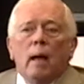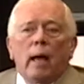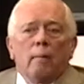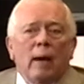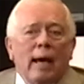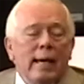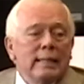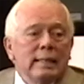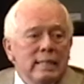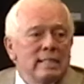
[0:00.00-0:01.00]
And by
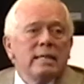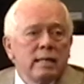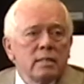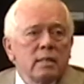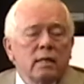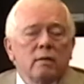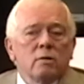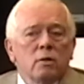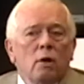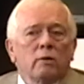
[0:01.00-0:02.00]
1860, the
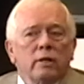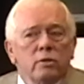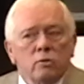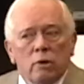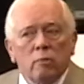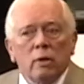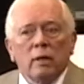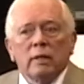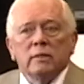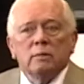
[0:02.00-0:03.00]
salt industry
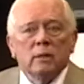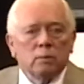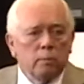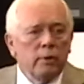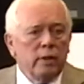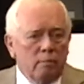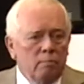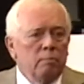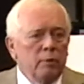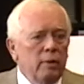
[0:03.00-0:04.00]
really is, is pretty,
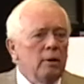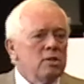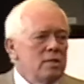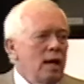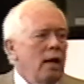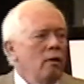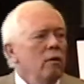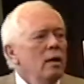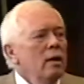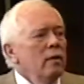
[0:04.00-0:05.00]
pretty much down.
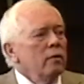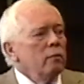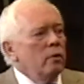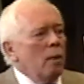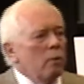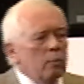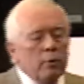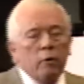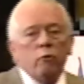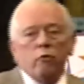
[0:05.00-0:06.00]
The number of
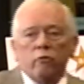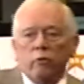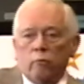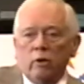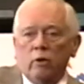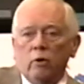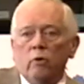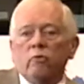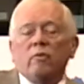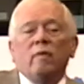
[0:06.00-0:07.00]
producers is
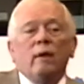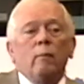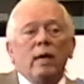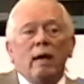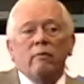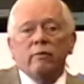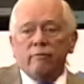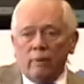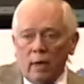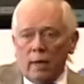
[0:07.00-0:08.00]
reduced. Then we have the
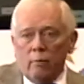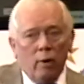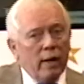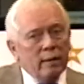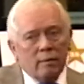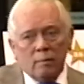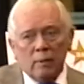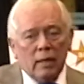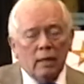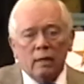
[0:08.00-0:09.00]
flood right at
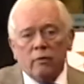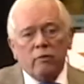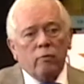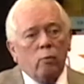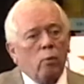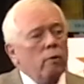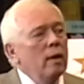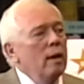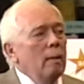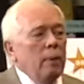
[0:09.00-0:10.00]
the beginning of the Civil War.
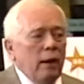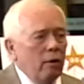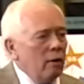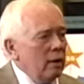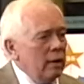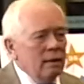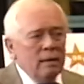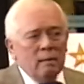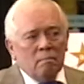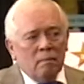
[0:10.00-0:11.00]
Apparently,
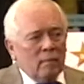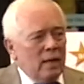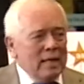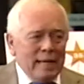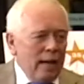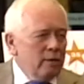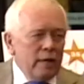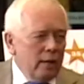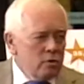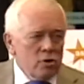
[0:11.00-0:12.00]
in
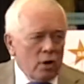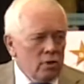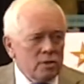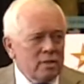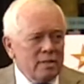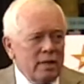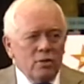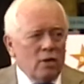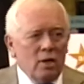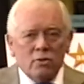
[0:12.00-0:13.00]
downtown Charleston, St.
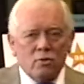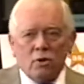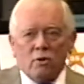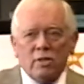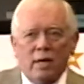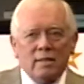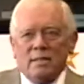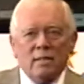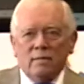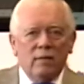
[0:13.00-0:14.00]
John's Church had
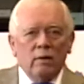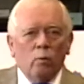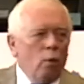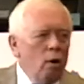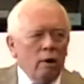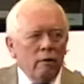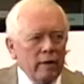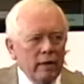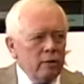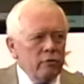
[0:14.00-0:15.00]
six feet of water
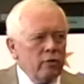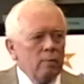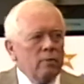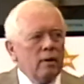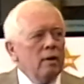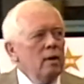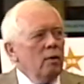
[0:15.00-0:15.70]
in it or something.